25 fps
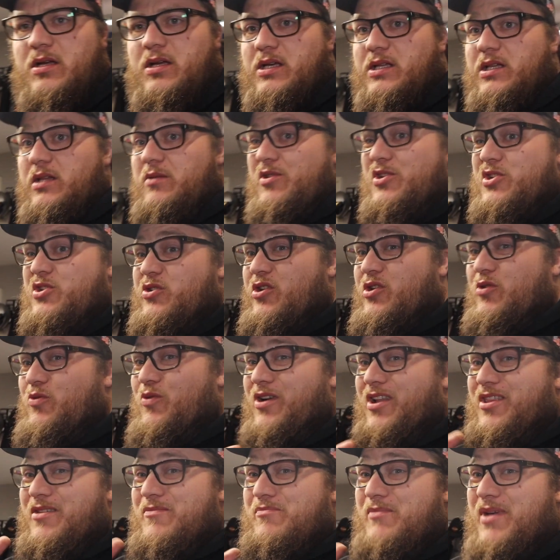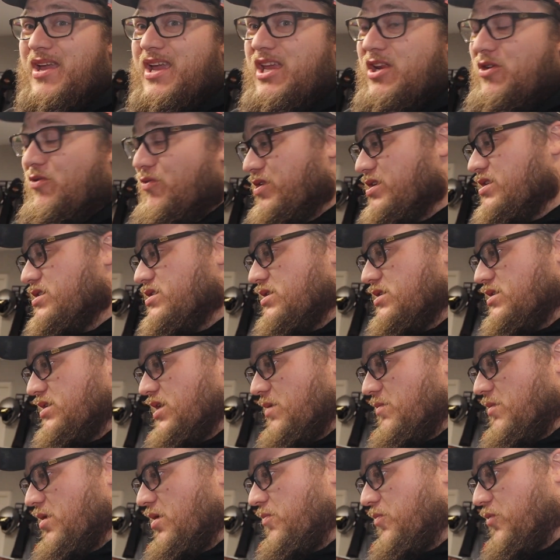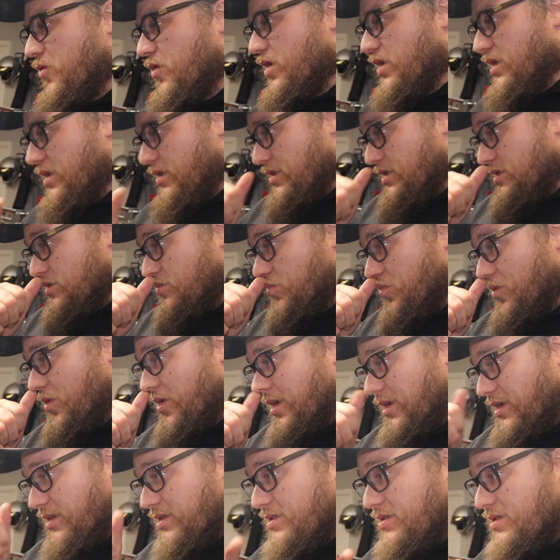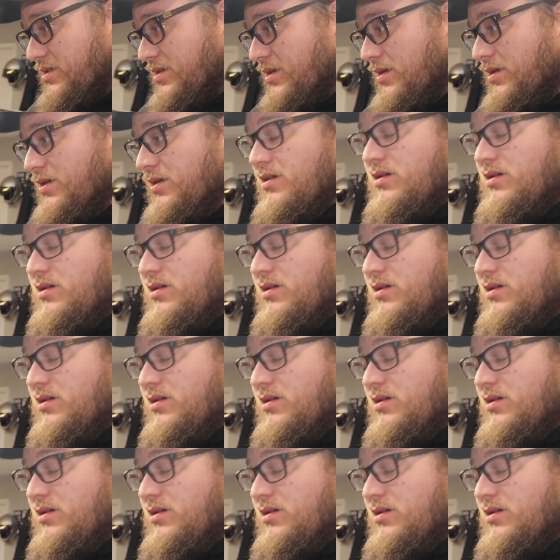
And let me show you one of the main reasons I'm upgrading these brakes.